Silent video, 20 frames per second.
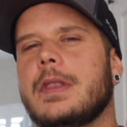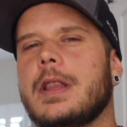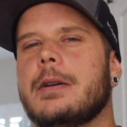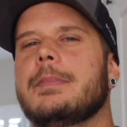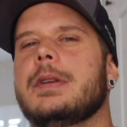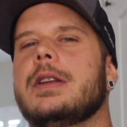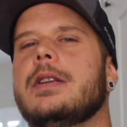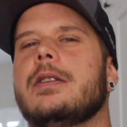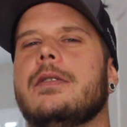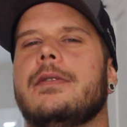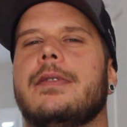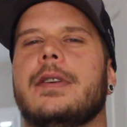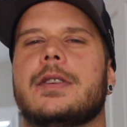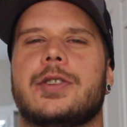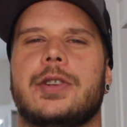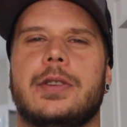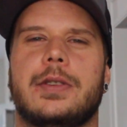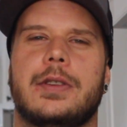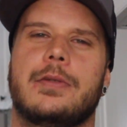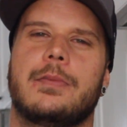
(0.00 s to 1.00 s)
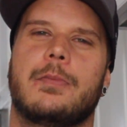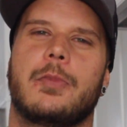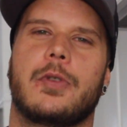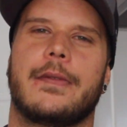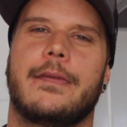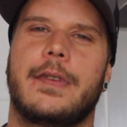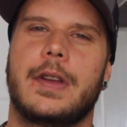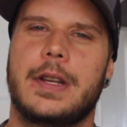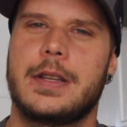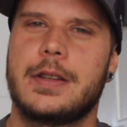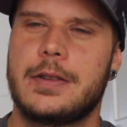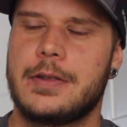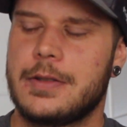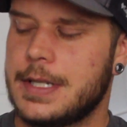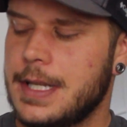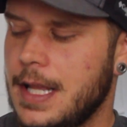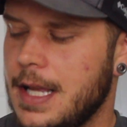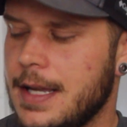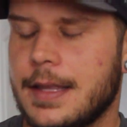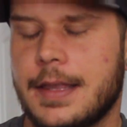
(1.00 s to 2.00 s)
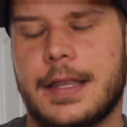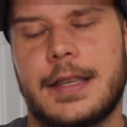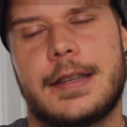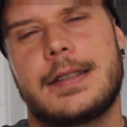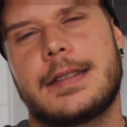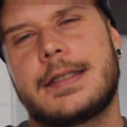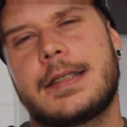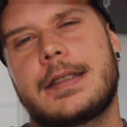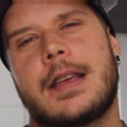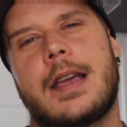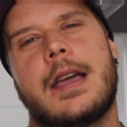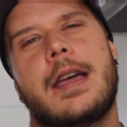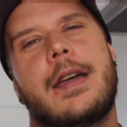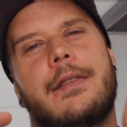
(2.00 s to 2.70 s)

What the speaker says: Let me know if I should do more videos like this.